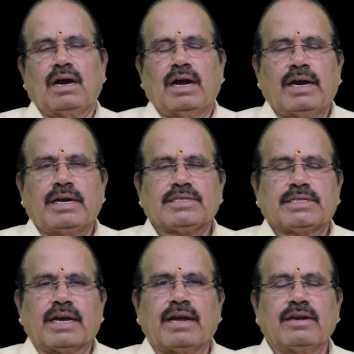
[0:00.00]
I had
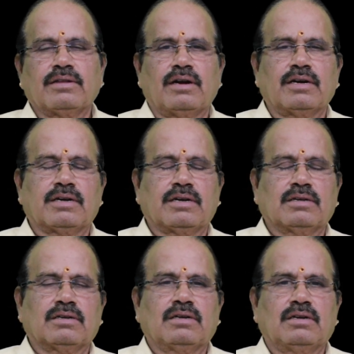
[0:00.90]
second
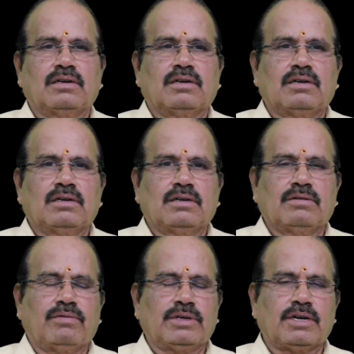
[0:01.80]
thought
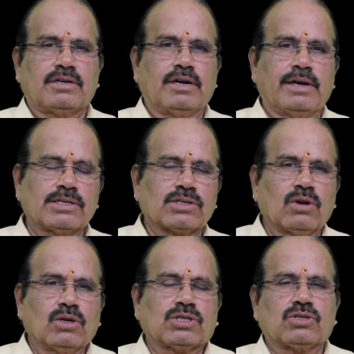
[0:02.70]
whether to
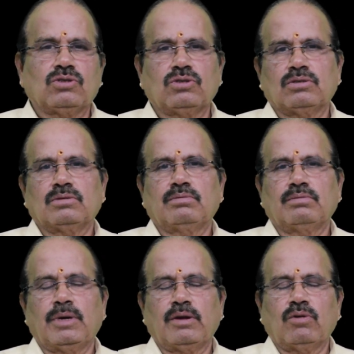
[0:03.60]
disclose to
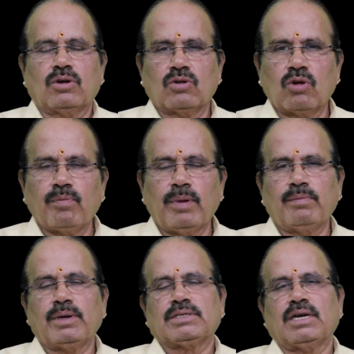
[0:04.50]
my own group
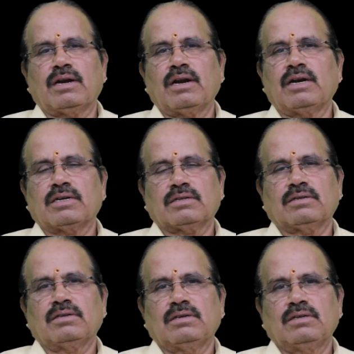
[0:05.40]
members or not?
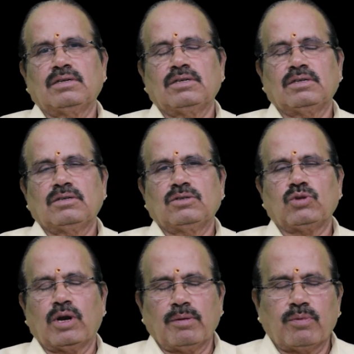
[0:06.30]

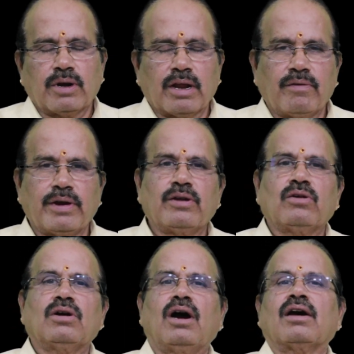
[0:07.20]
Should I put a
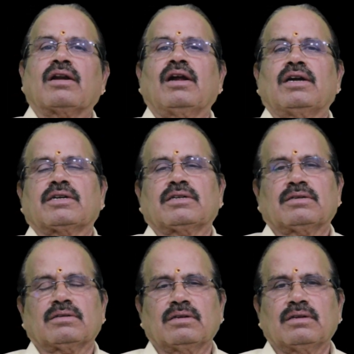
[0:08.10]
video or not?